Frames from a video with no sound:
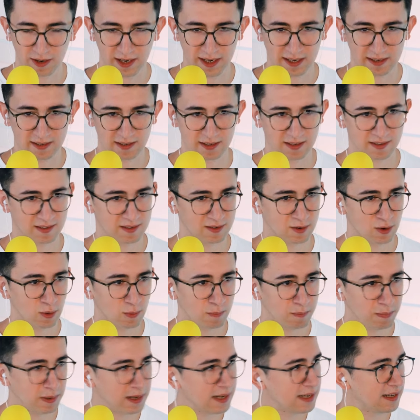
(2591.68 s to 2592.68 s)
Correct. It's
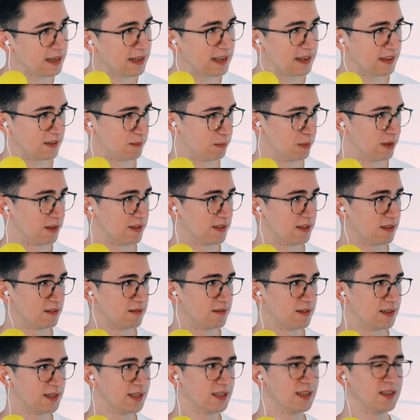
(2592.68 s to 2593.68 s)
completely
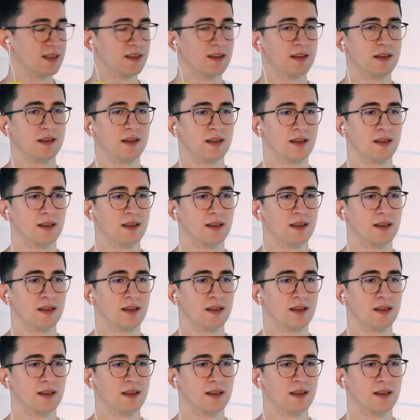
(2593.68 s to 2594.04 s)
explicit, right?